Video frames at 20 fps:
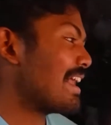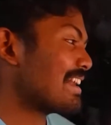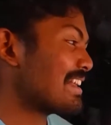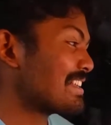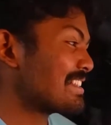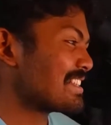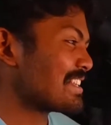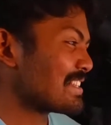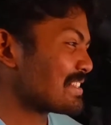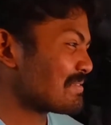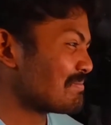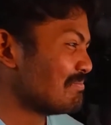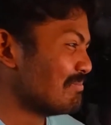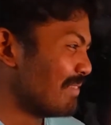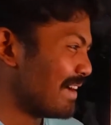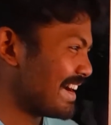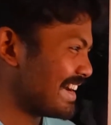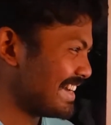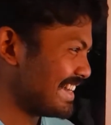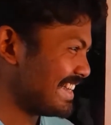palace's
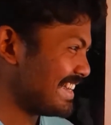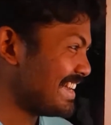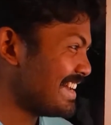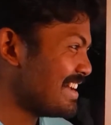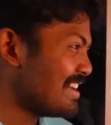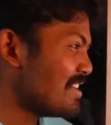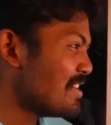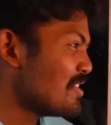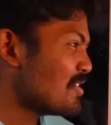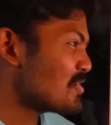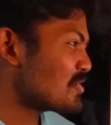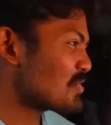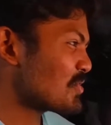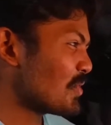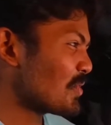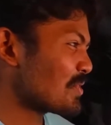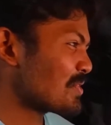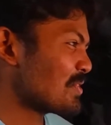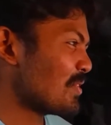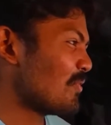money.
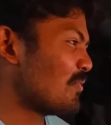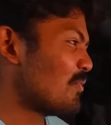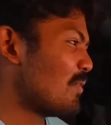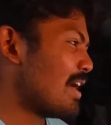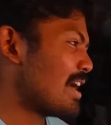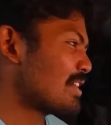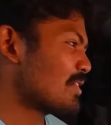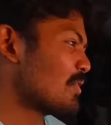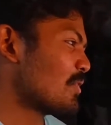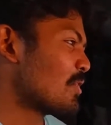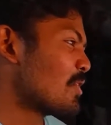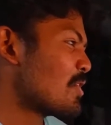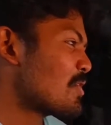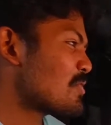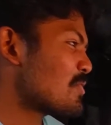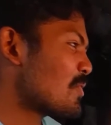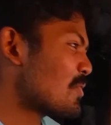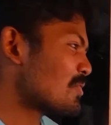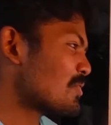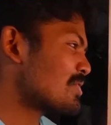Shogun of Wano,
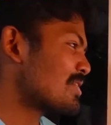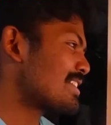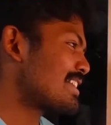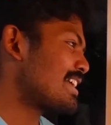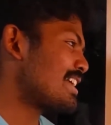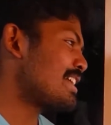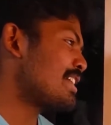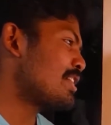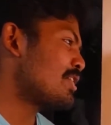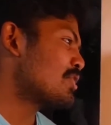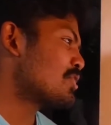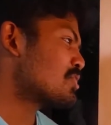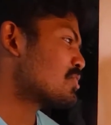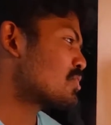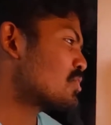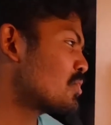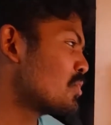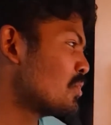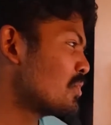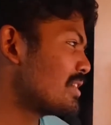Kozuki
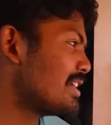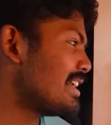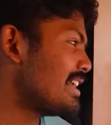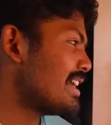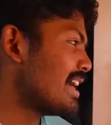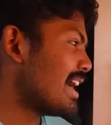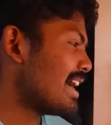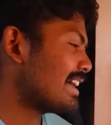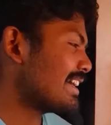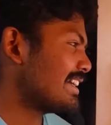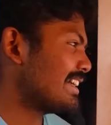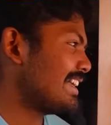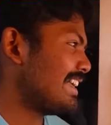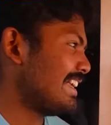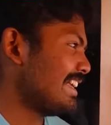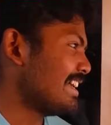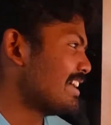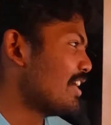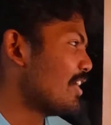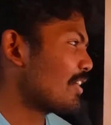
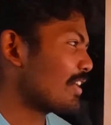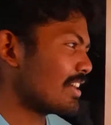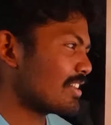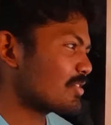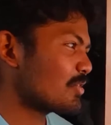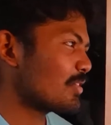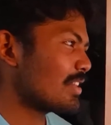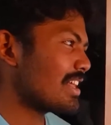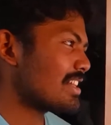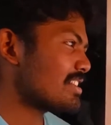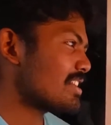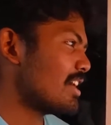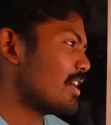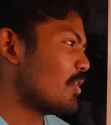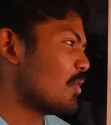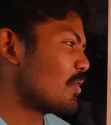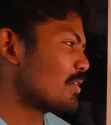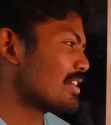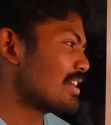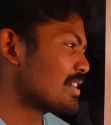Sukiyaki. Okay, so that's
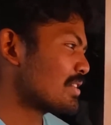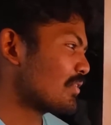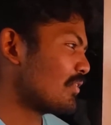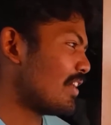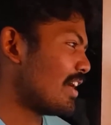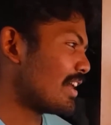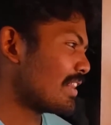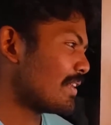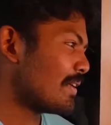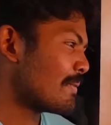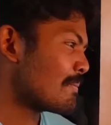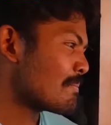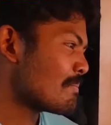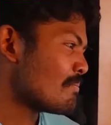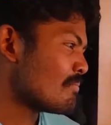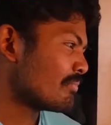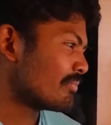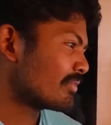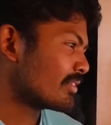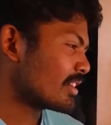uh, Oden's father.
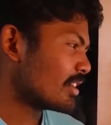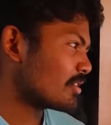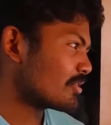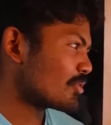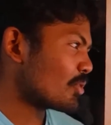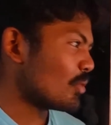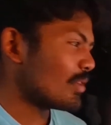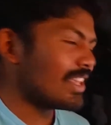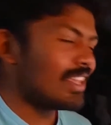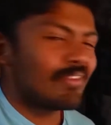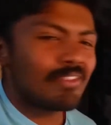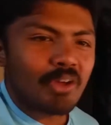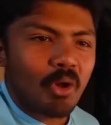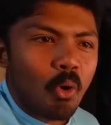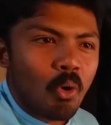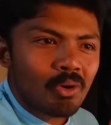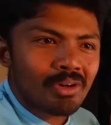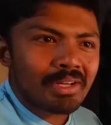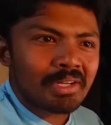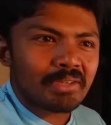So even
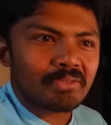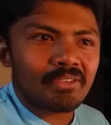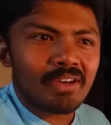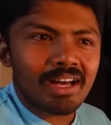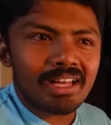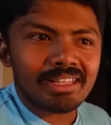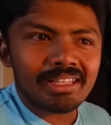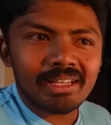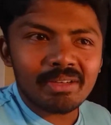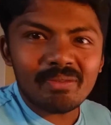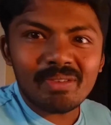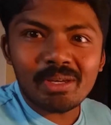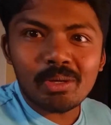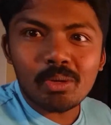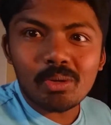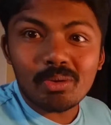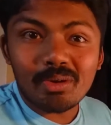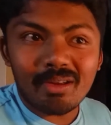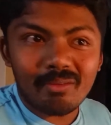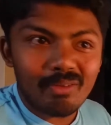Oden's father, we
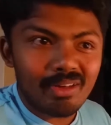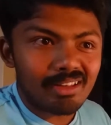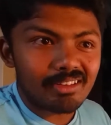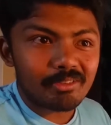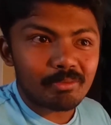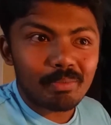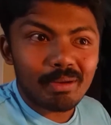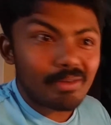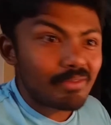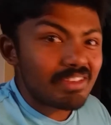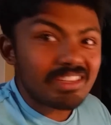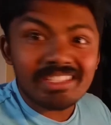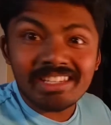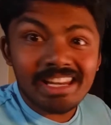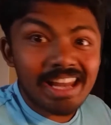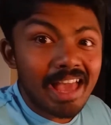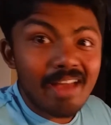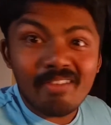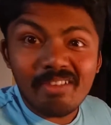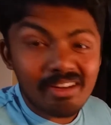got Revolt, but we
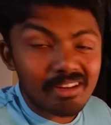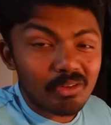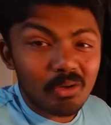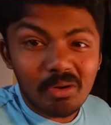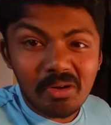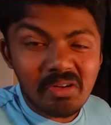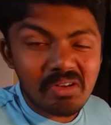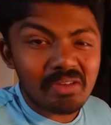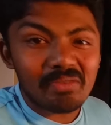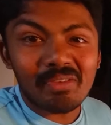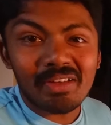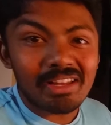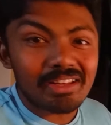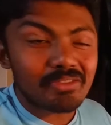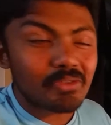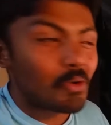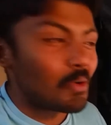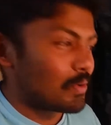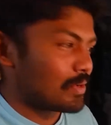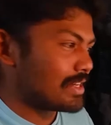still haven't got
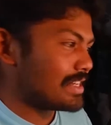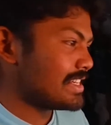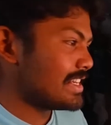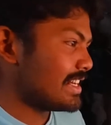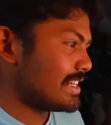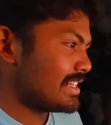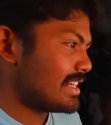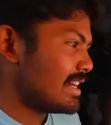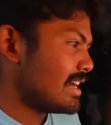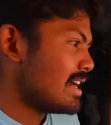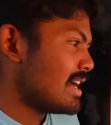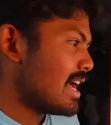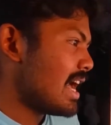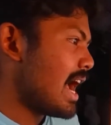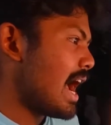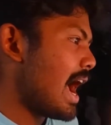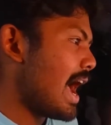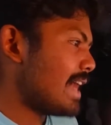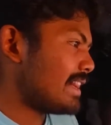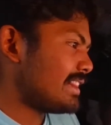Revolt Oden yet.
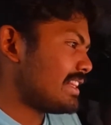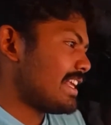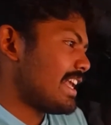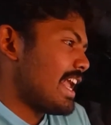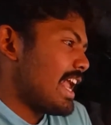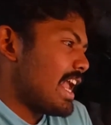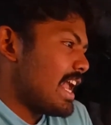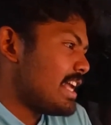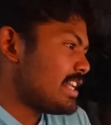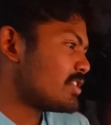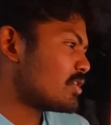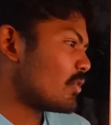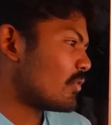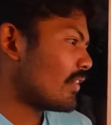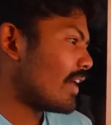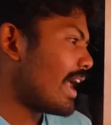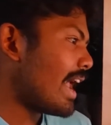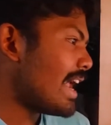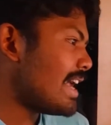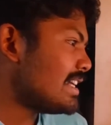At the age
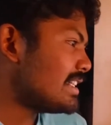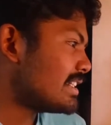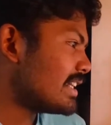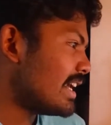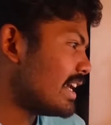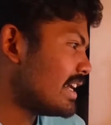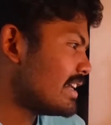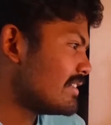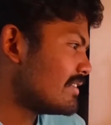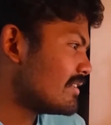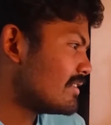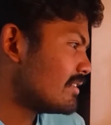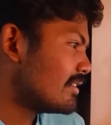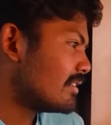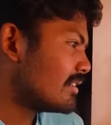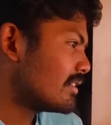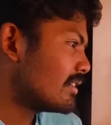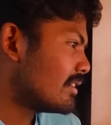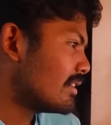of 8 in